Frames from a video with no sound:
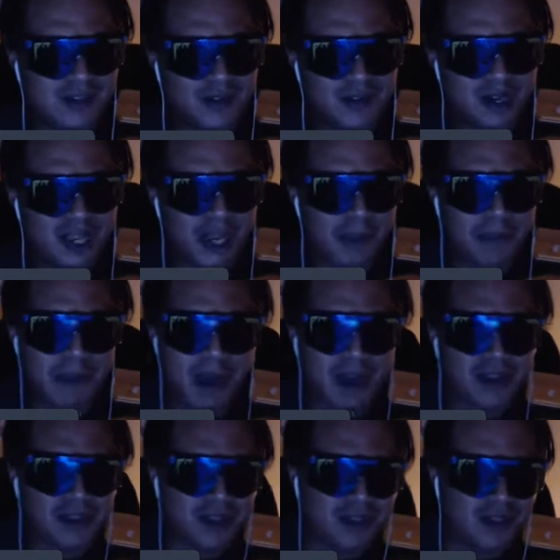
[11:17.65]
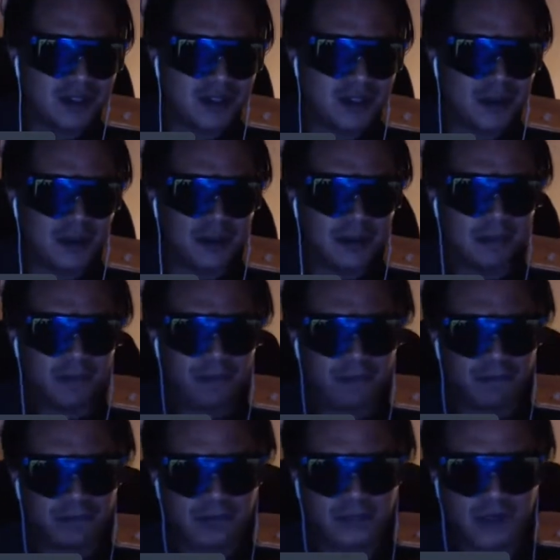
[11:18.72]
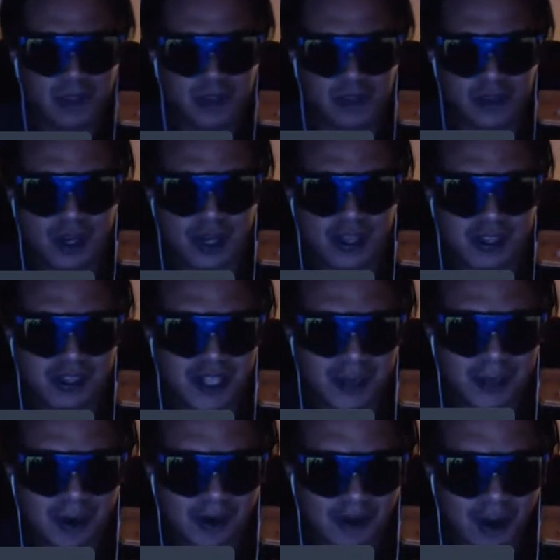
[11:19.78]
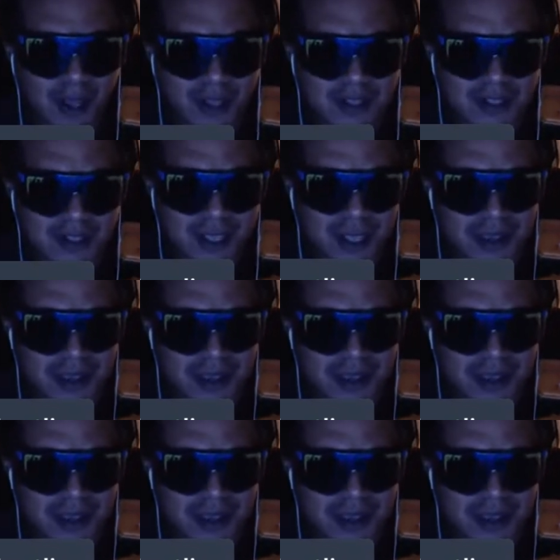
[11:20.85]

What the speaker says: You look at politics, you got the Democrats. The